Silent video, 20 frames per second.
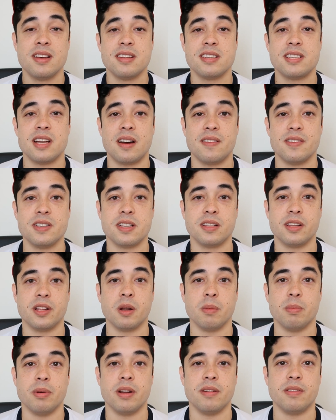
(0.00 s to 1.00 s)
salvage a
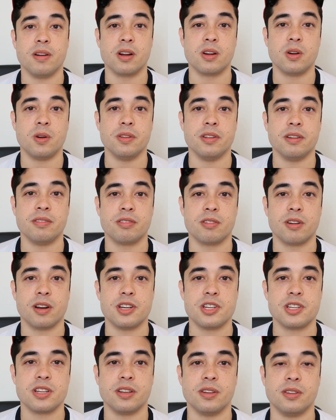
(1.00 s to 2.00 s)
little bit of our goal
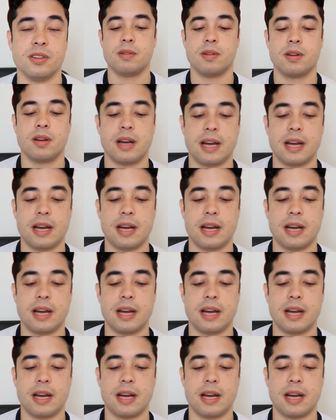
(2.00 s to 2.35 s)
differential.